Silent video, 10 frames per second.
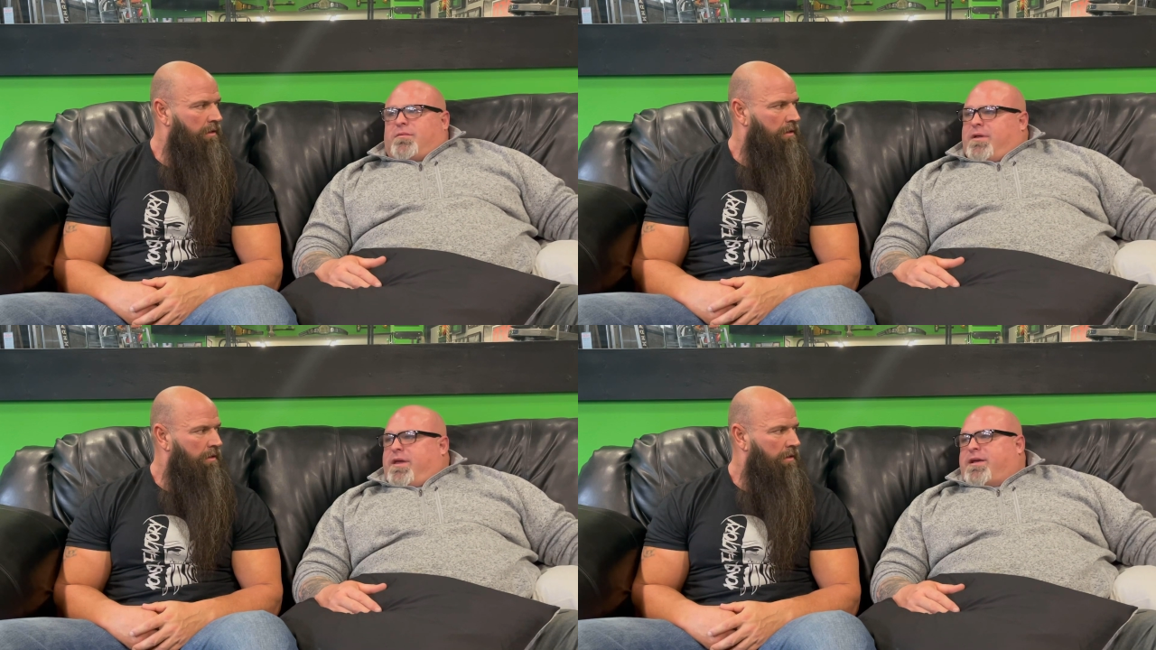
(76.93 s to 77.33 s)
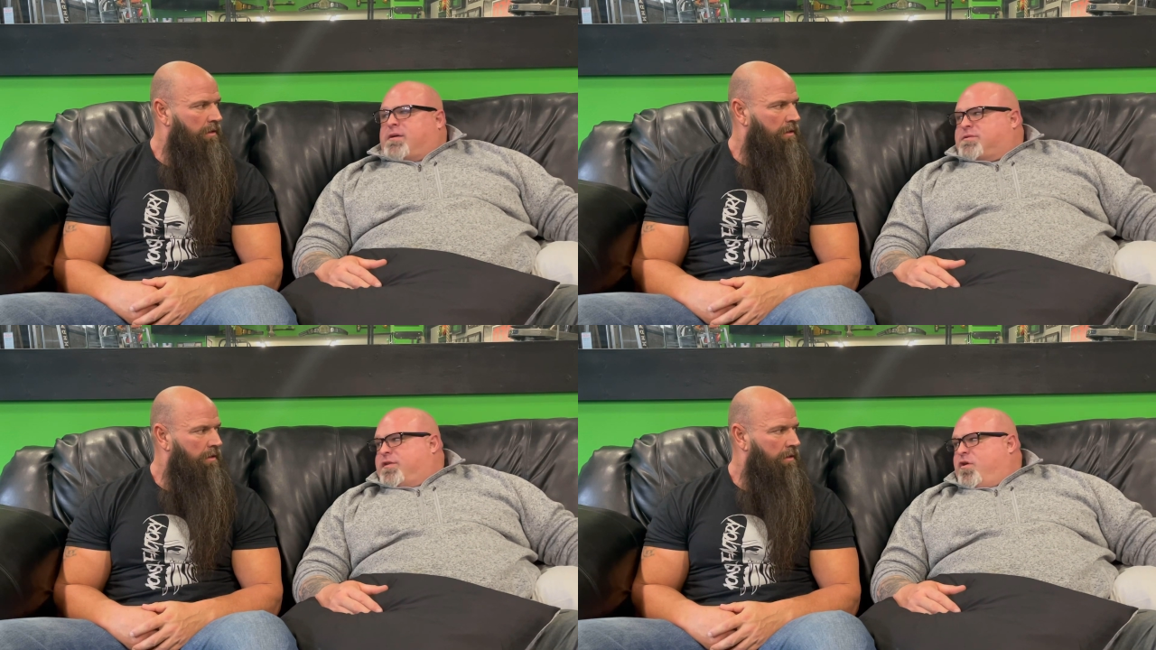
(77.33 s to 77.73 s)
Speaker 1: heck, I was
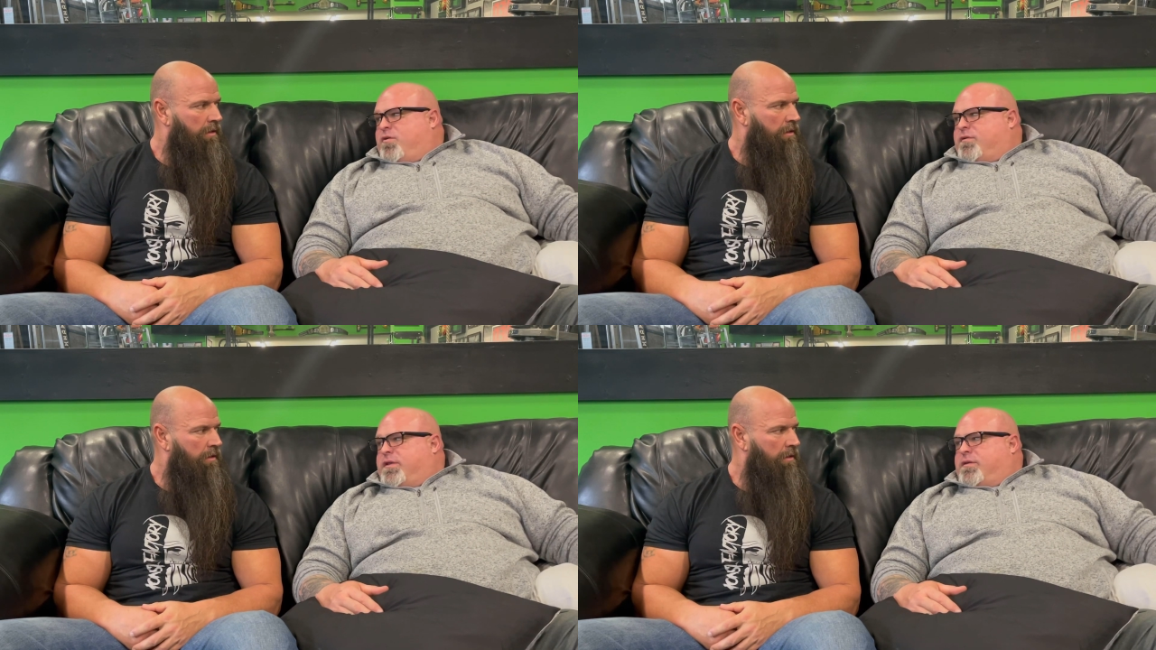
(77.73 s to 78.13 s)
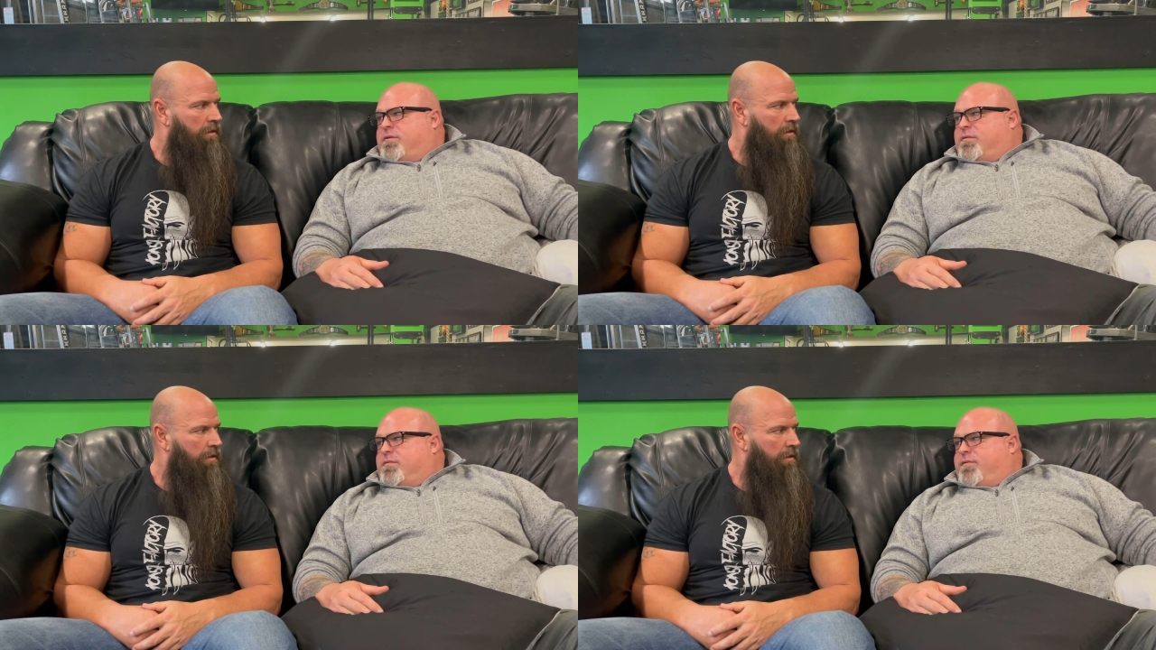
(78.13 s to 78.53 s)
at the Arnold.
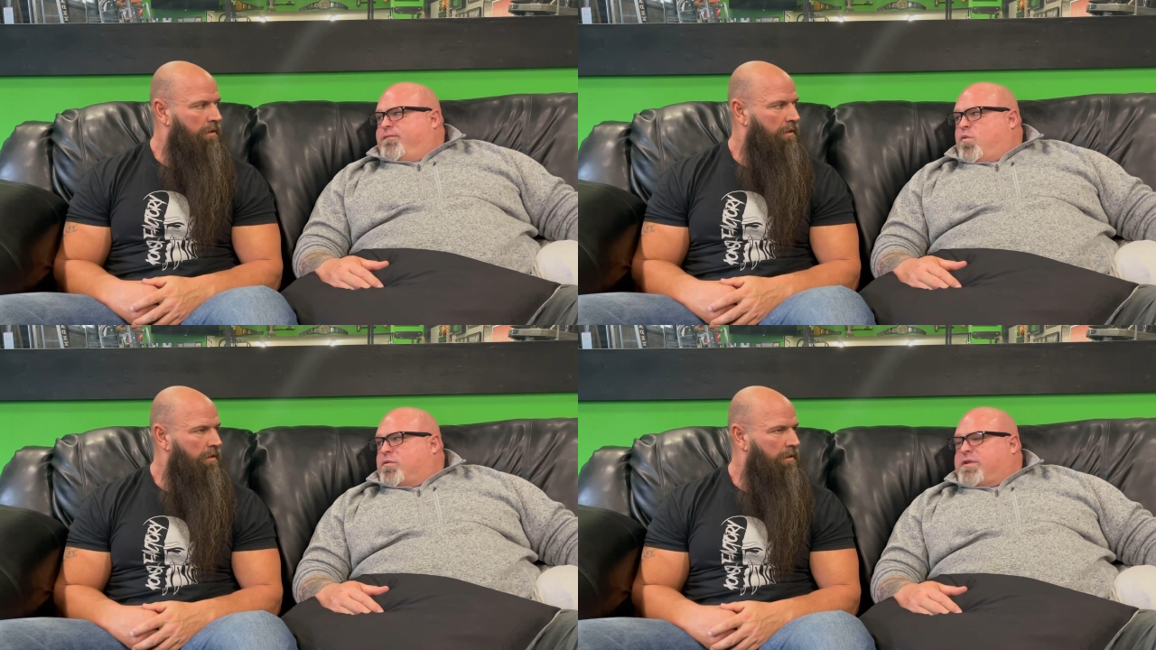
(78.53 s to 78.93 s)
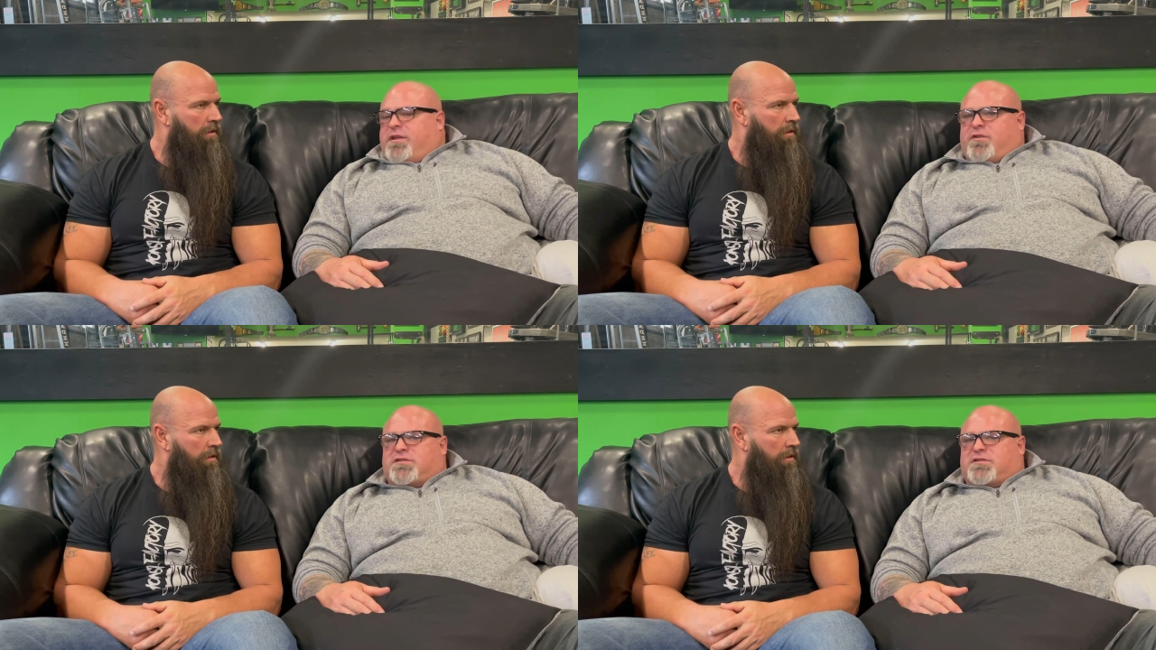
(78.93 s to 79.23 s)
The 14 took